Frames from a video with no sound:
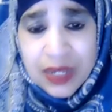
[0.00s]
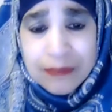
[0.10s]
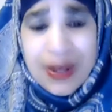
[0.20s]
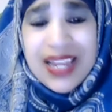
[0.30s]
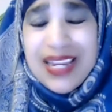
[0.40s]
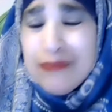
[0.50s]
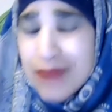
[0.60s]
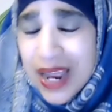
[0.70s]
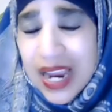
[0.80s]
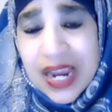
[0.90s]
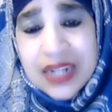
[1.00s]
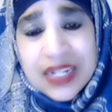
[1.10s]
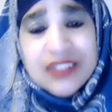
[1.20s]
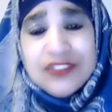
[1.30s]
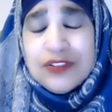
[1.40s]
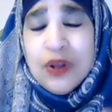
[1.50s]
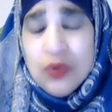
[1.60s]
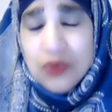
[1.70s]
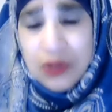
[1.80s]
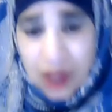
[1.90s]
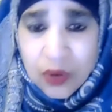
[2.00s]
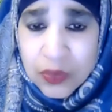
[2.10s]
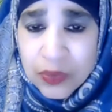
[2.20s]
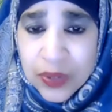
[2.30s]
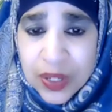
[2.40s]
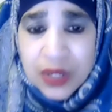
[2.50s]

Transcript: My iman is so low.